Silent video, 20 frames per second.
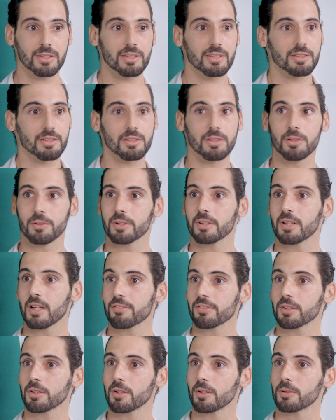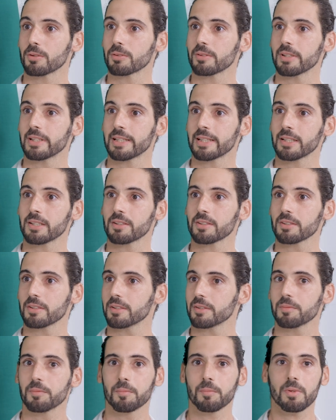You know, you never know. And
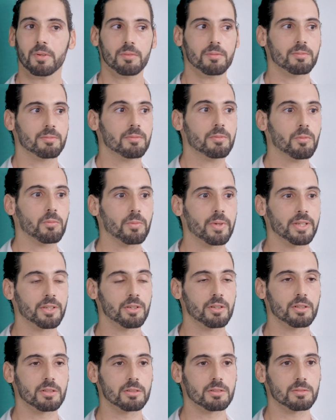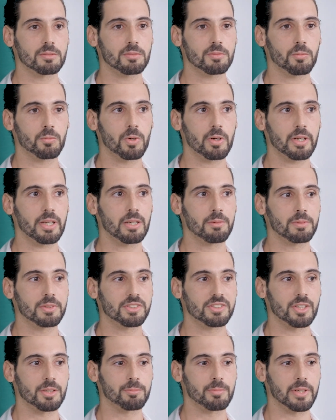when you're working with
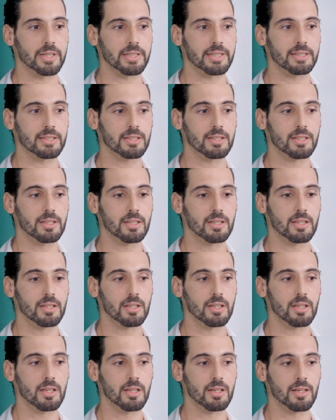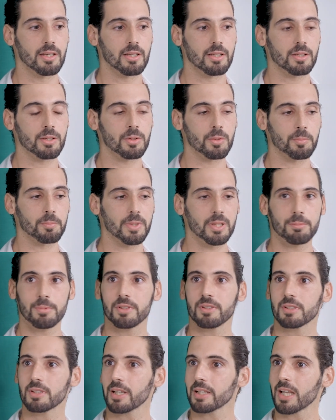somebody, you know, maybe
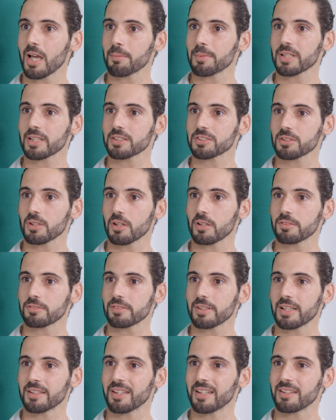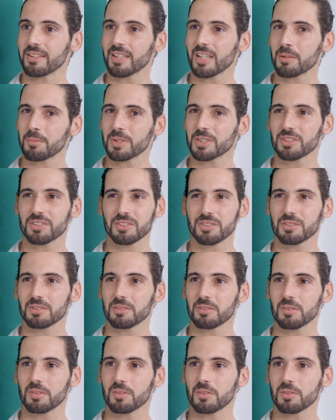the dynamic is off and then the images
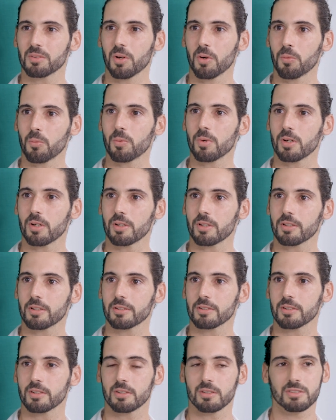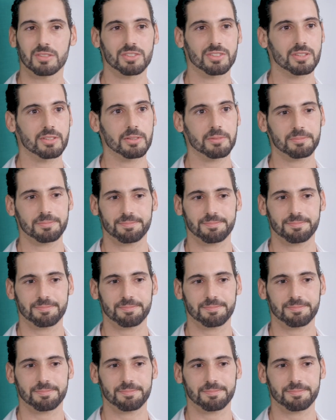don't work, you know, so